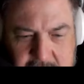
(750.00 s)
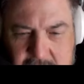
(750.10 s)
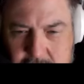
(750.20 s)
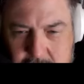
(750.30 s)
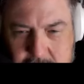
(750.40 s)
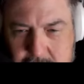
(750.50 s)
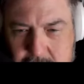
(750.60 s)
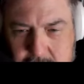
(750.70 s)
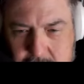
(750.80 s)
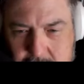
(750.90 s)

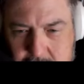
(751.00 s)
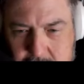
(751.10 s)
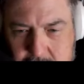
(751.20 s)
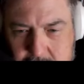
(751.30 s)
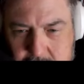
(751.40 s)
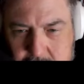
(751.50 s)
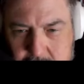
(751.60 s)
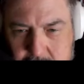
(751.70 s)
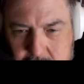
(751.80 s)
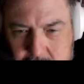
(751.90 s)

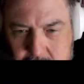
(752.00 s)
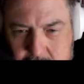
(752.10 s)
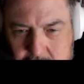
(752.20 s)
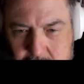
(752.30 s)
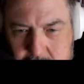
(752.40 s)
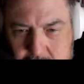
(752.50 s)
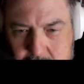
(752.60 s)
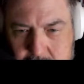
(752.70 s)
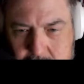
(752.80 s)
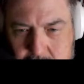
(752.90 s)

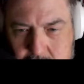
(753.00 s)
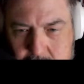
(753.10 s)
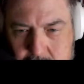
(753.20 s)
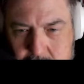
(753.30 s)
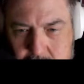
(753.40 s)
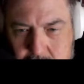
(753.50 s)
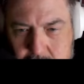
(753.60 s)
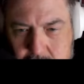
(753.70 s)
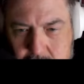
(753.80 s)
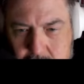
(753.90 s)

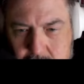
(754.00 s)
No words are spoken by the person on screen.